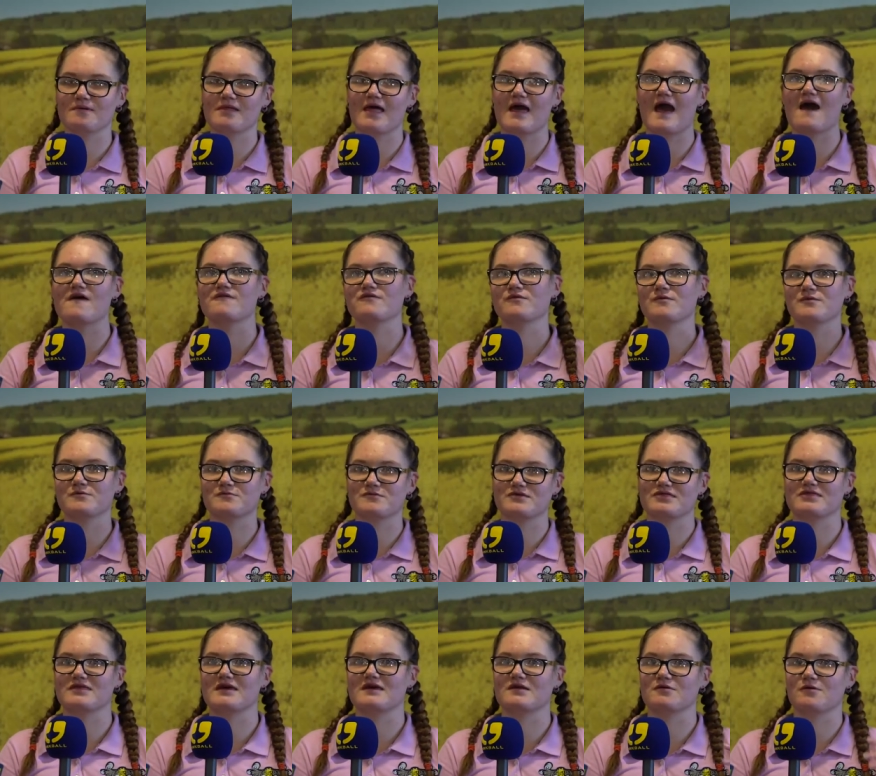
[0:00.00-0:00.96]
Like
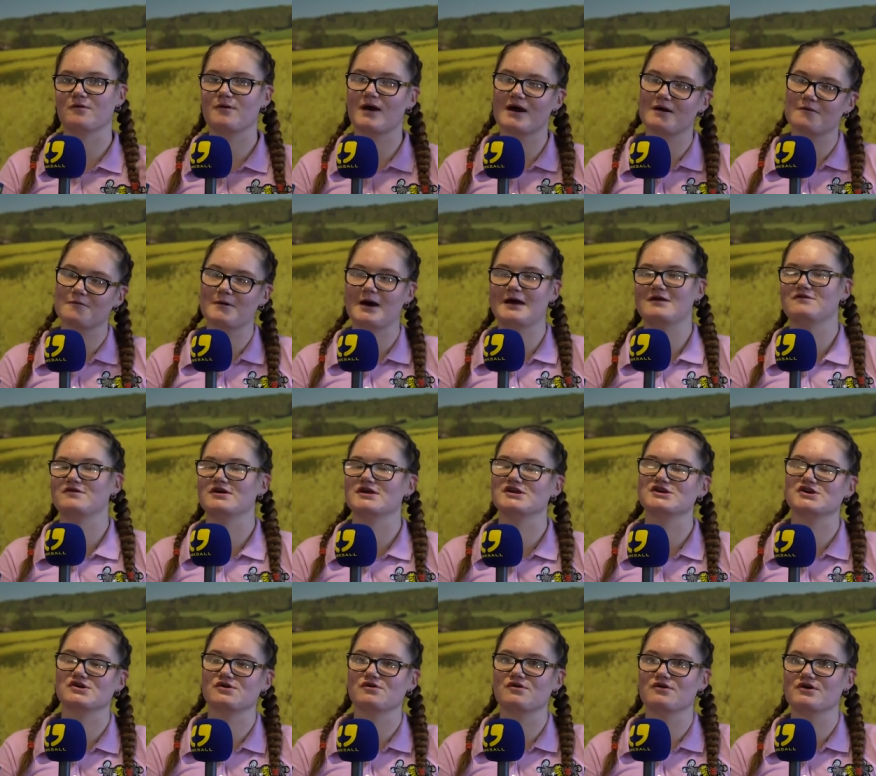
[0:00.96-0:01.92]
everyone did a quite wide
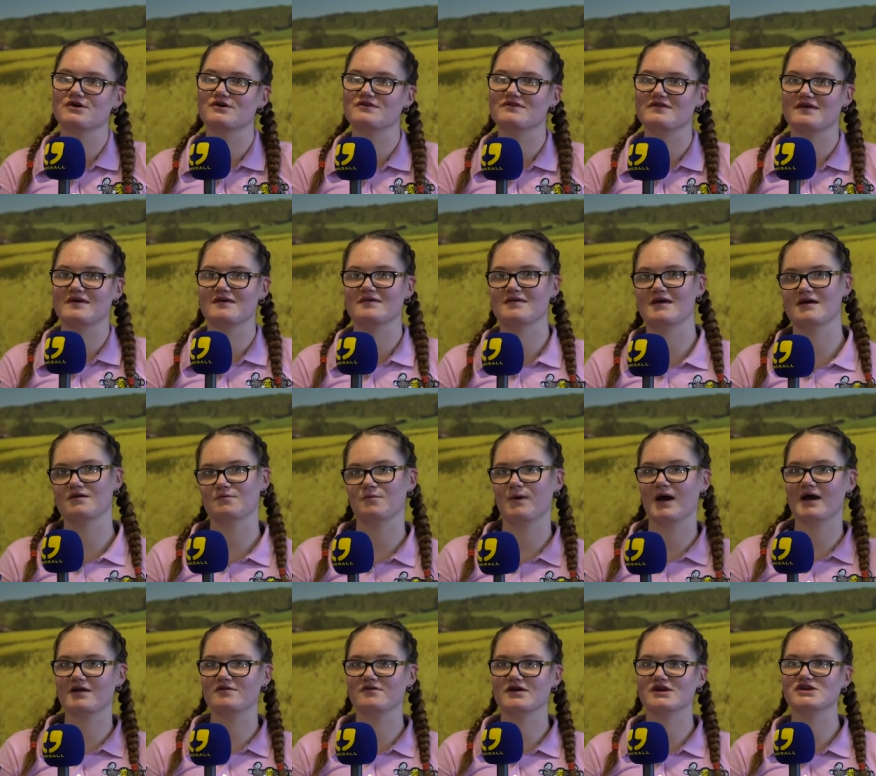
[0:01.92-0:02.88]
range of courses, had a
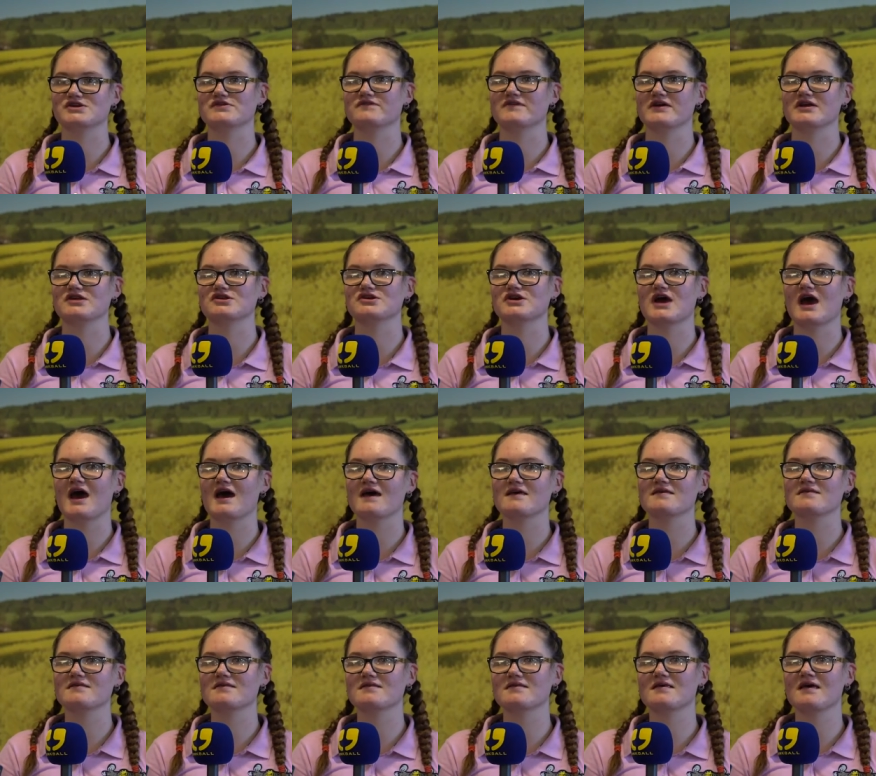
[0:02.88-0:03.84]
wide range of
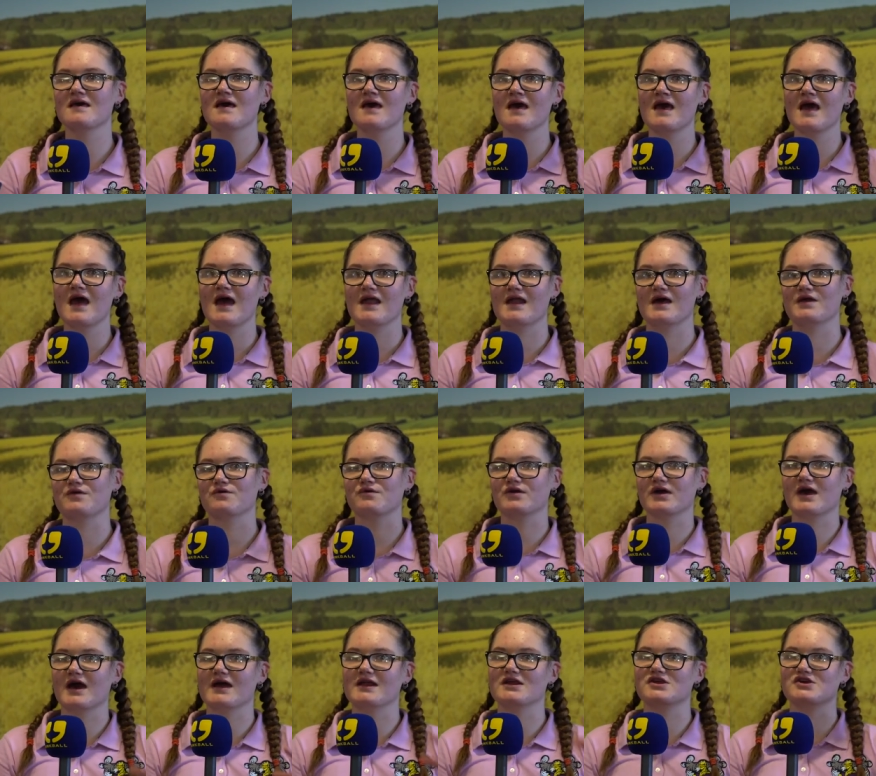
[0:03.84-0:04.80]
interests, and I'd
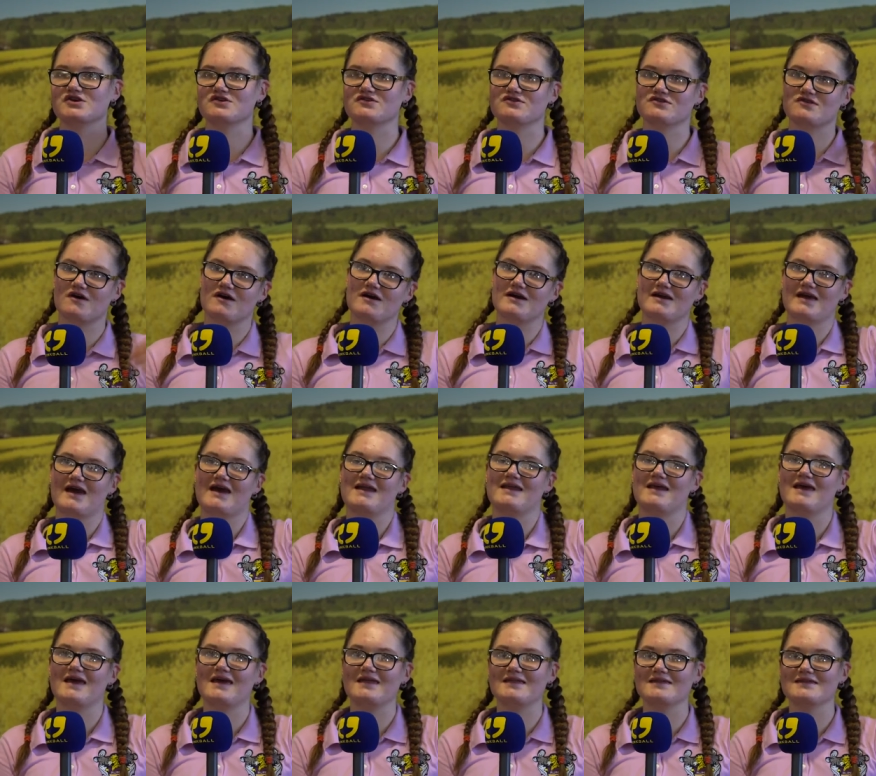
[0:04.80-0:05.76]
only kind of just started
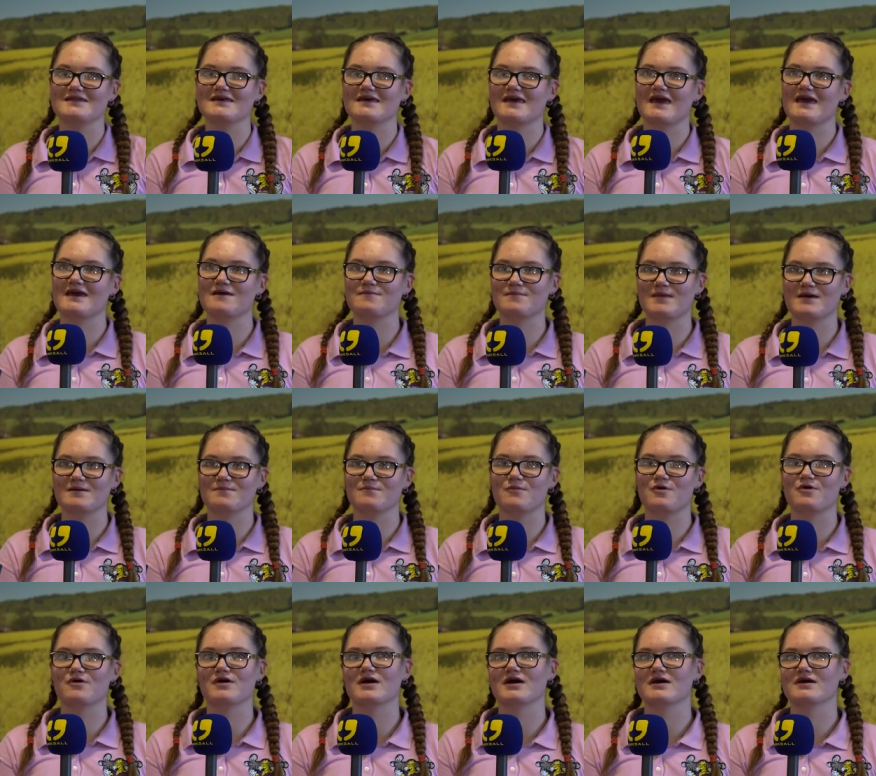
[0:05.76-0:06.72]
getting into gaming
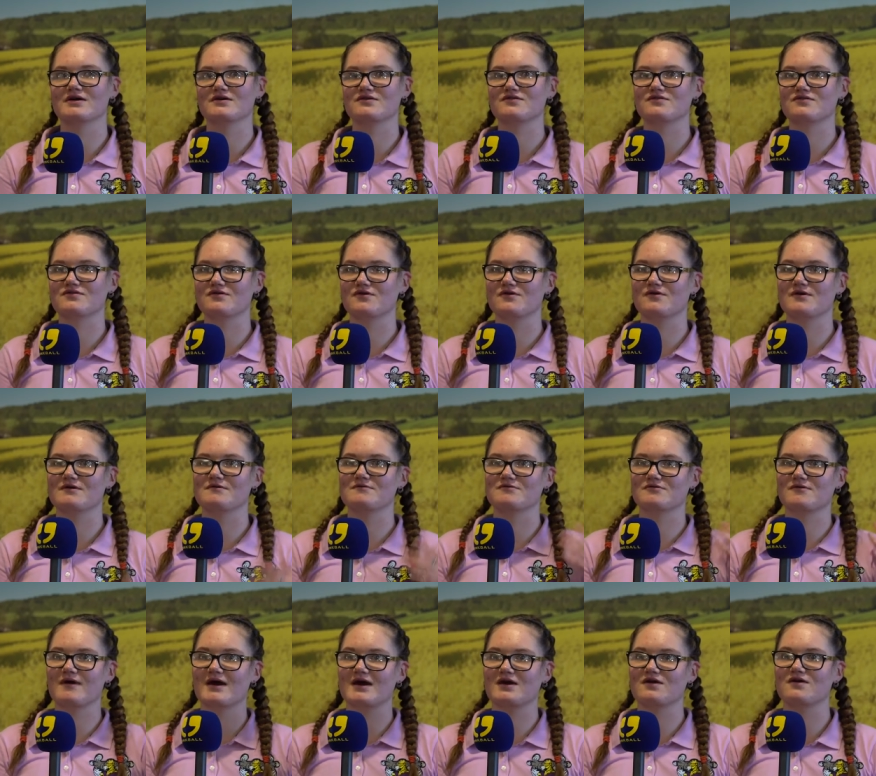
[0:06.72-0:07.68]
more, so it
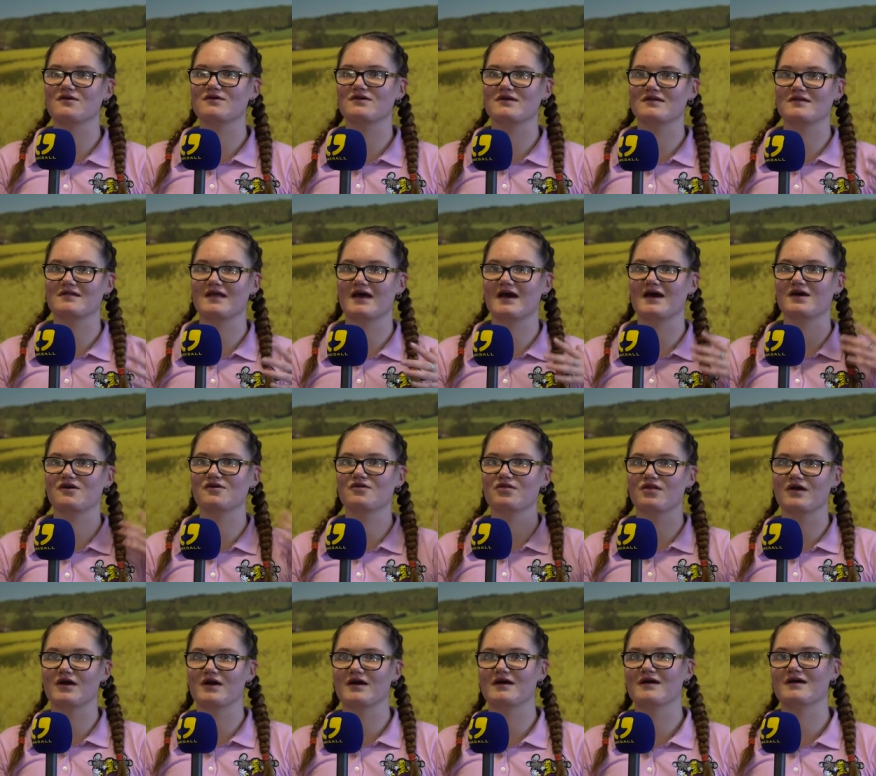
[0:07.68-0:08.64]
was quite good, and like I
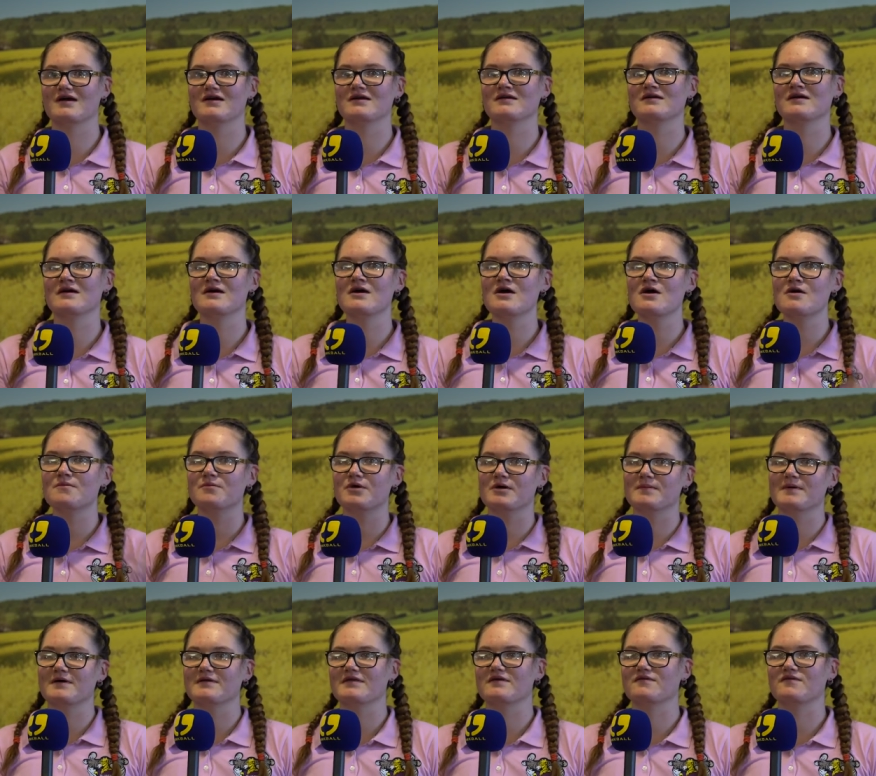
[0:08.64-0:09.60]
could learn more
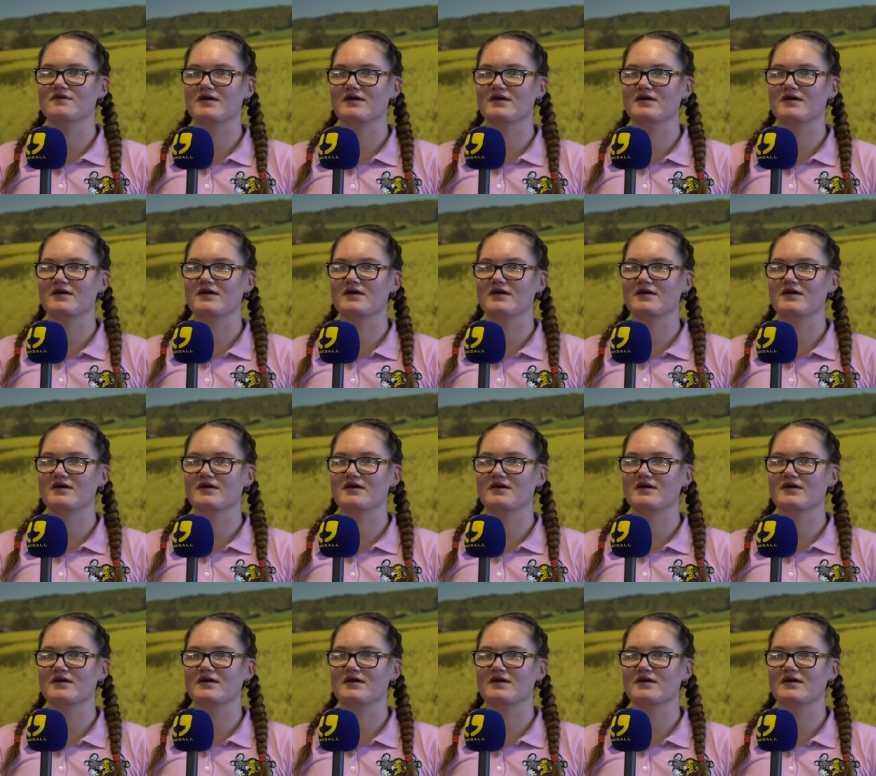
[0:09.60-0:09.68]
about